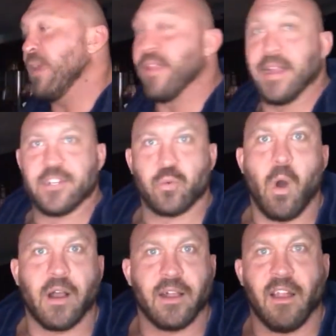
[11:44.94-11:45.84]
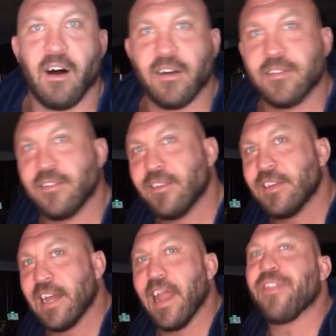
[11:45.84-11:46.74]
And then I just walk along
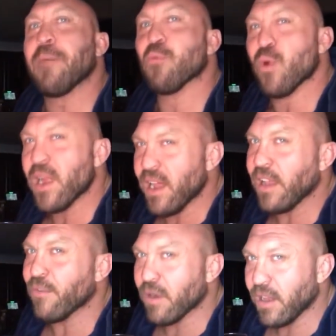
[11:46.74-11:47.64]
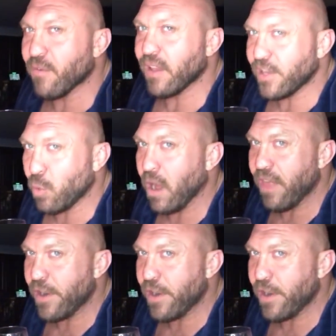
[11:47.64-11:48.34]
and let them really, really, really dwell.